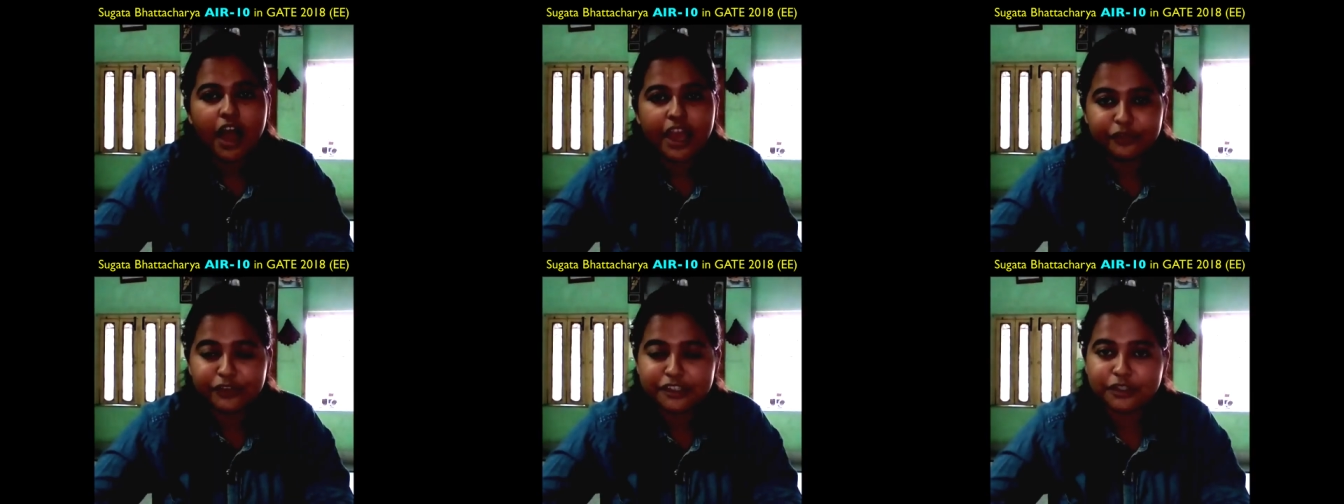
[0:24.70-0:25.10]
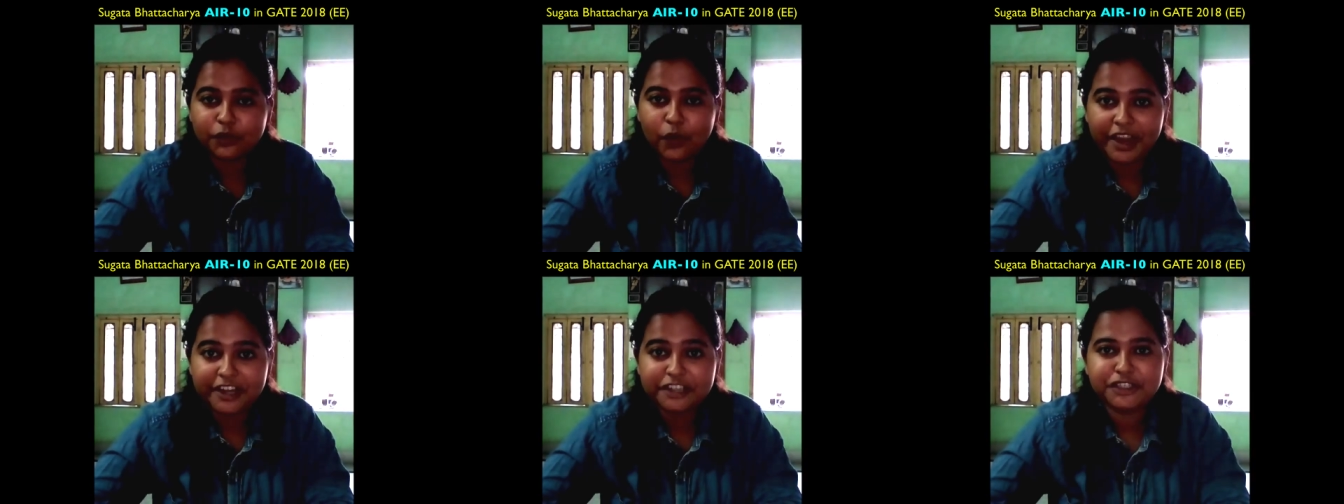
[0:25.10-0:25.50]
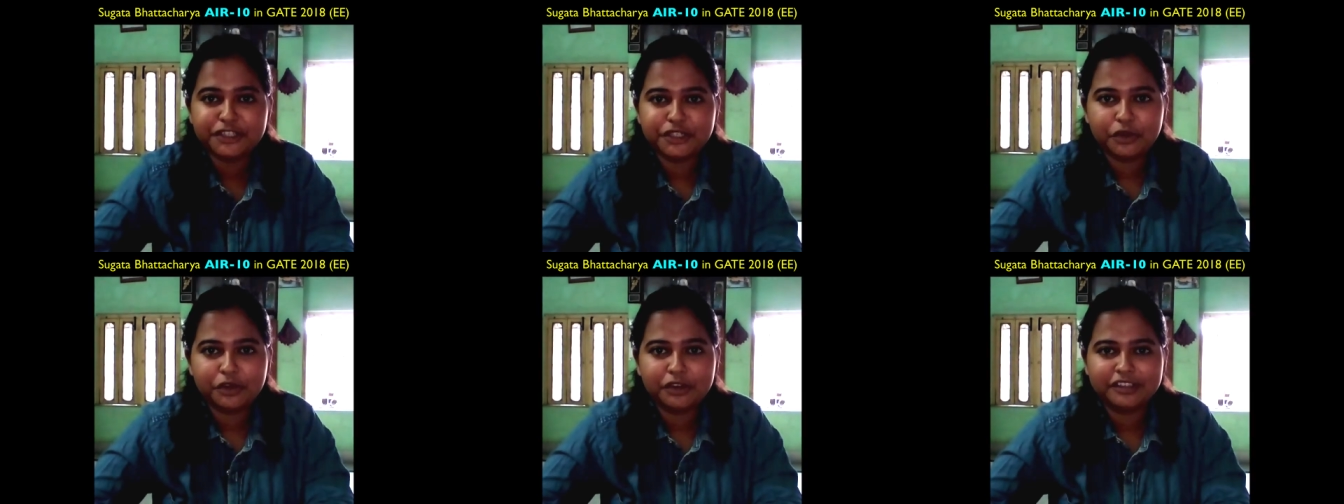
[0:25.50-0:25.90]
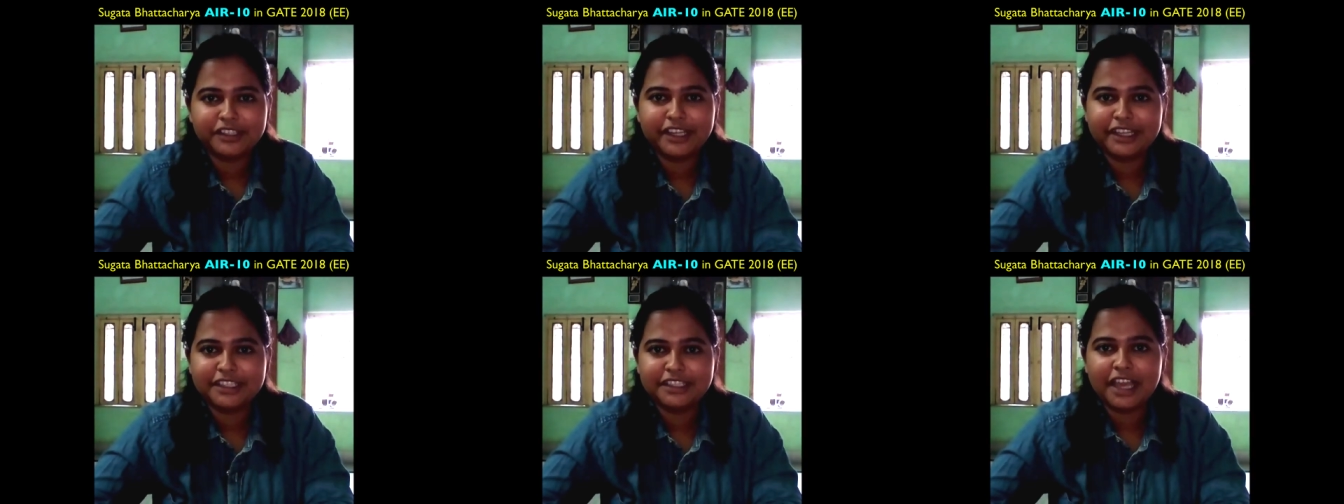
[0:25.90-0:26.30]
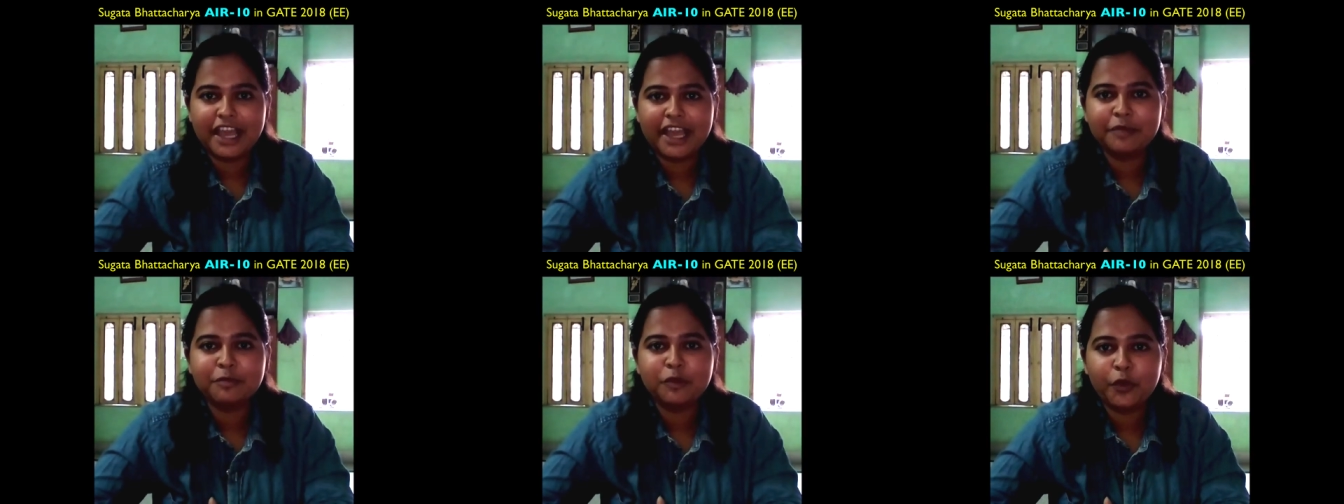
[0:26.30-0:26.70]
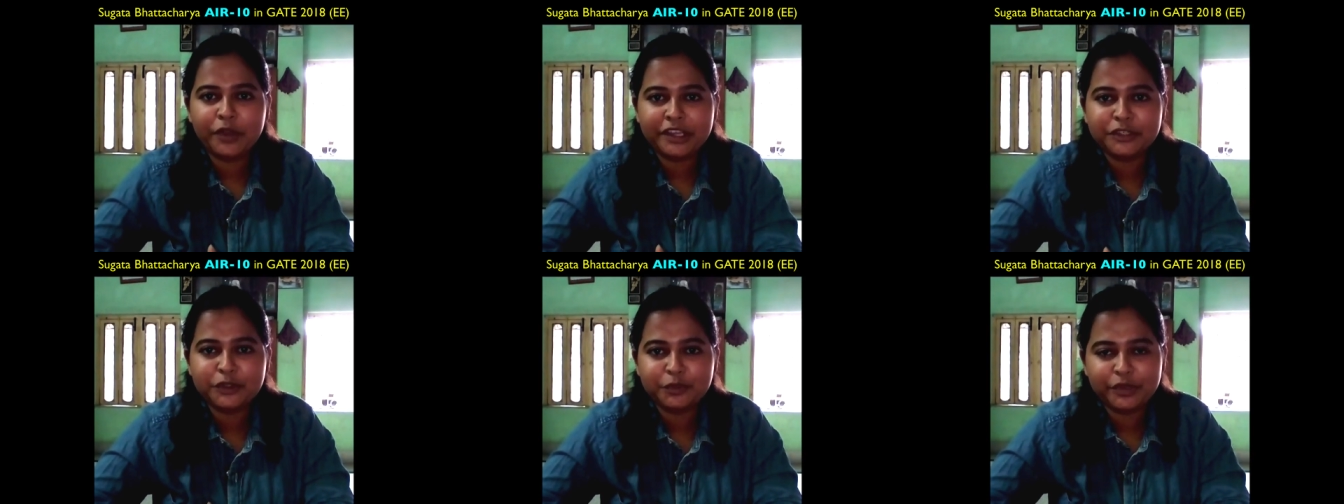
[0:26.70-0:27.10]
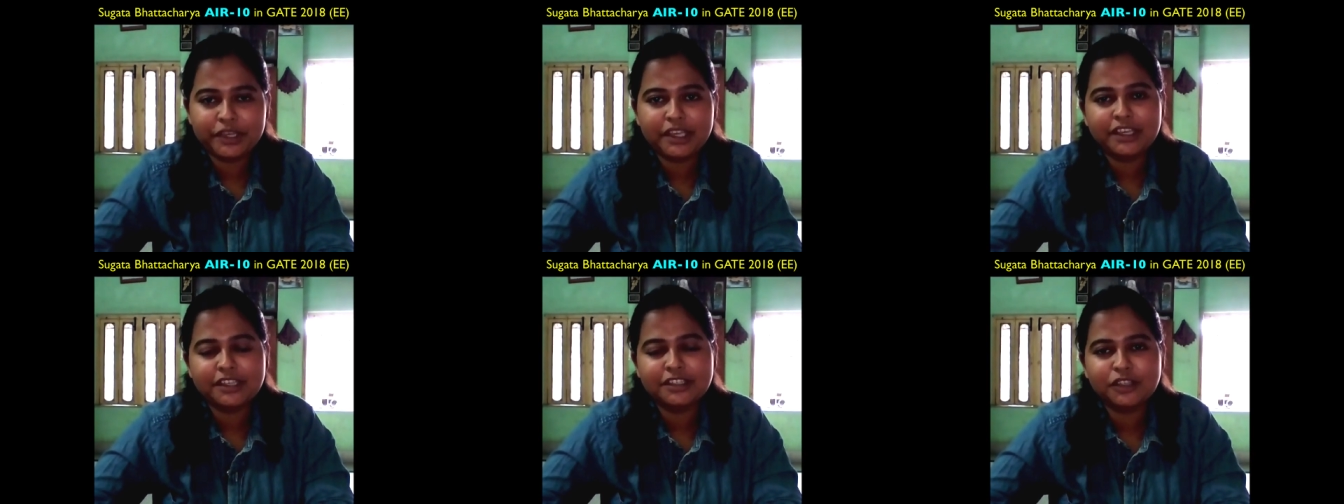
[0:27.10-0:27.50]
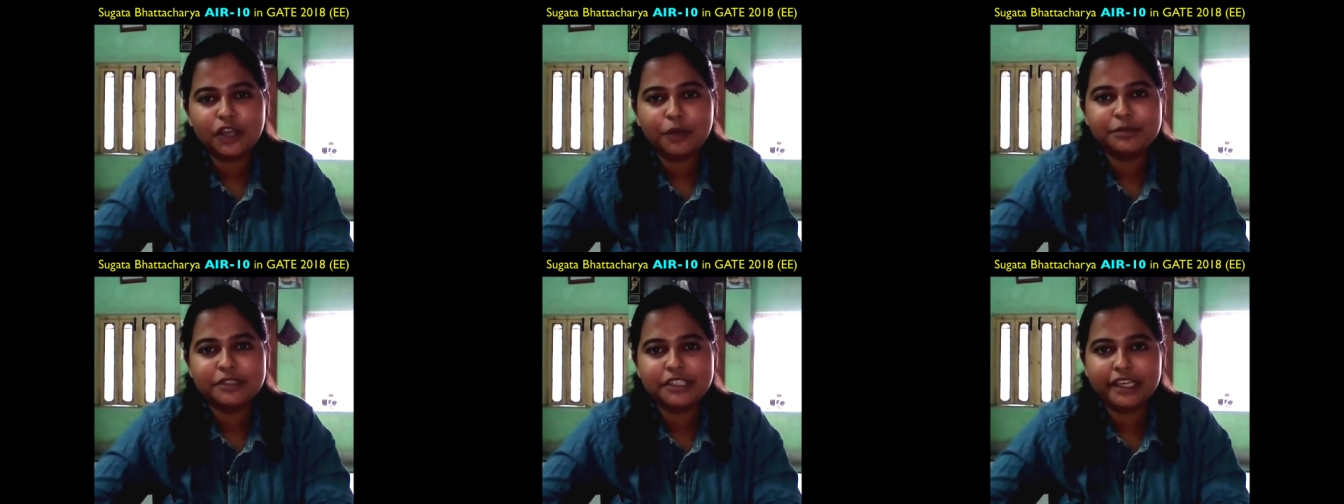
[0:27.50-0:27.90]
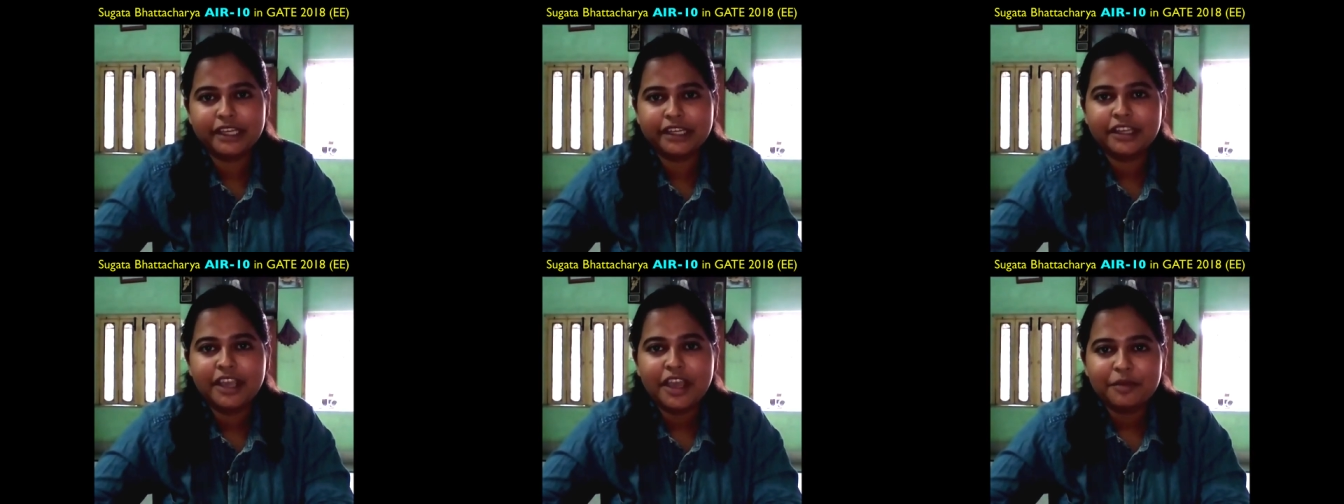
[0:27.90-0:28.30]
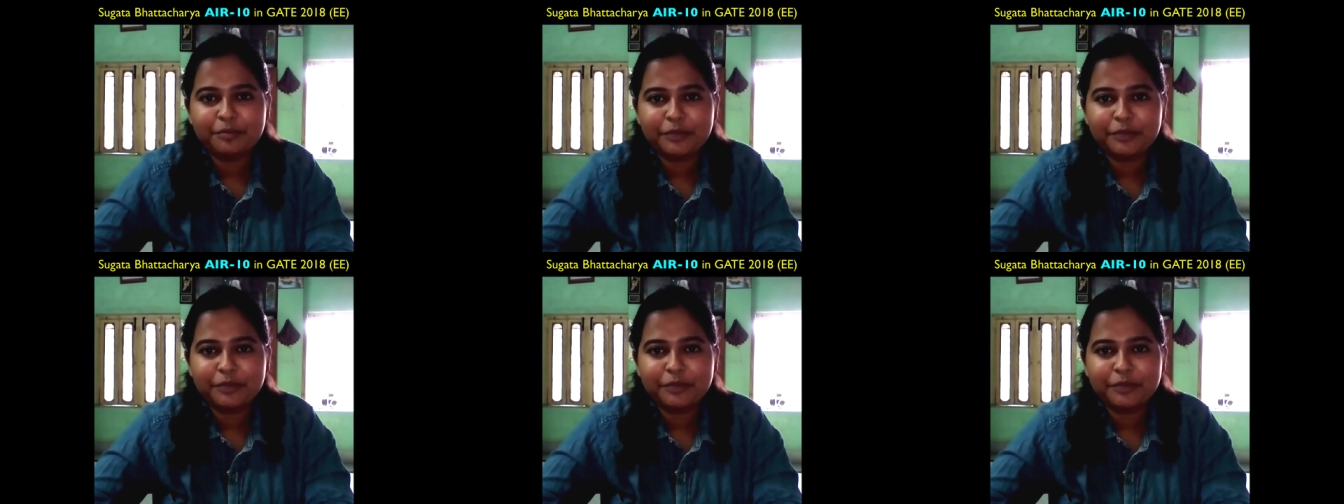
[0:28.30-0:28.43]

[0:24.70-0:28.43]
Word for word: I was quite sure that I am going to be in top ten